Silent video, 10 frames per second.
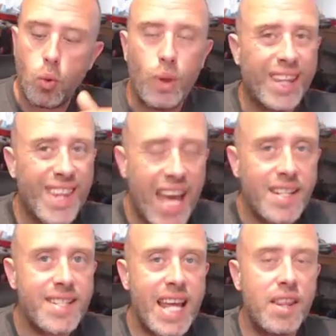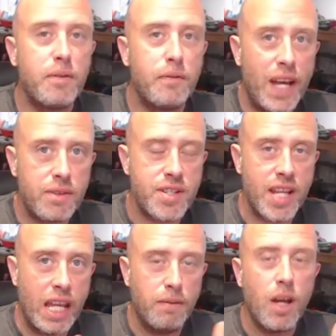We then set the
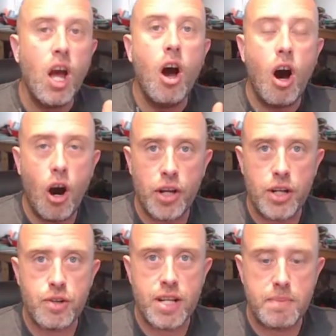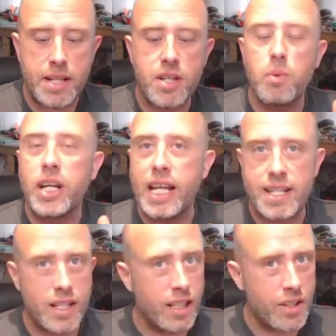failsafe on our transmitter, whether
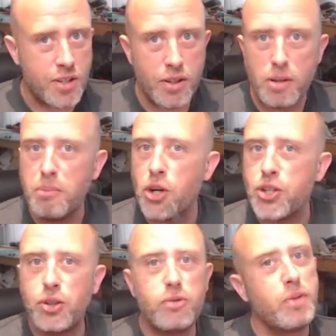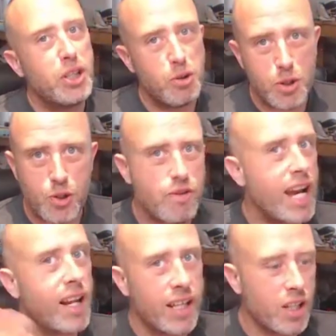that's in an external module, whether you're using
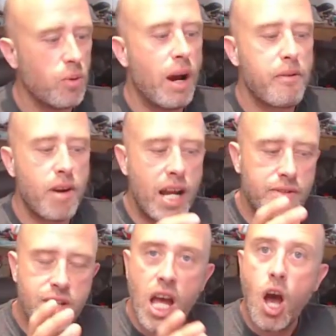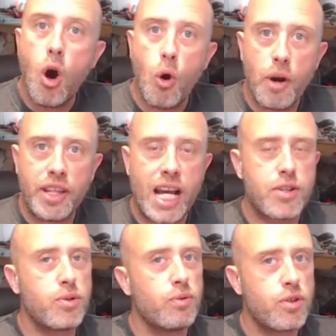DragonLink or whatever else, or in the
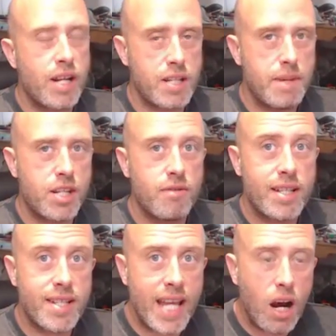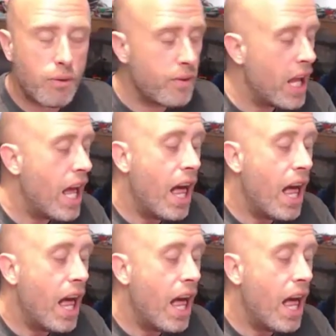actual transmitter itself.